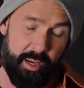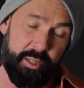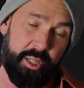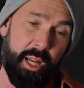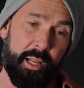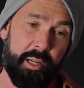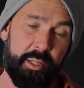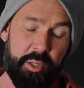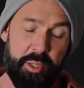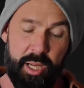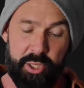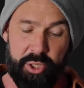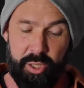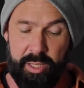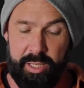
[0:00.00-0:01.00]
I
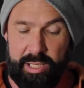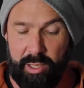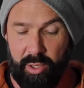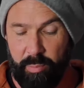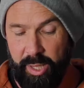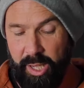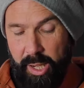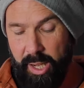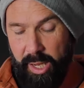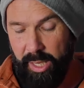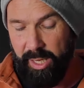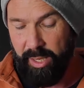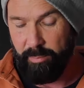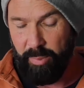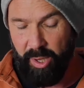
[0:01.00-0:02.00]
touched on this a little bit
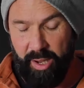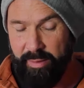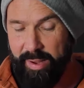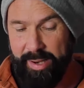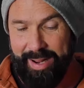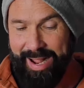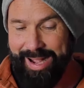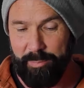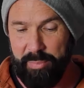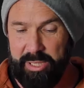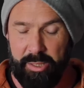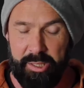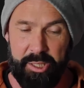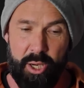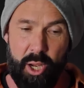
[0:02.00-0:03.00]
earlier, but I've had
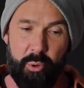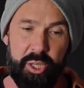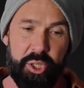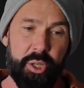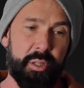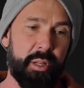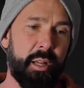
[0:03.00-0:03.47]
absolutely no issues.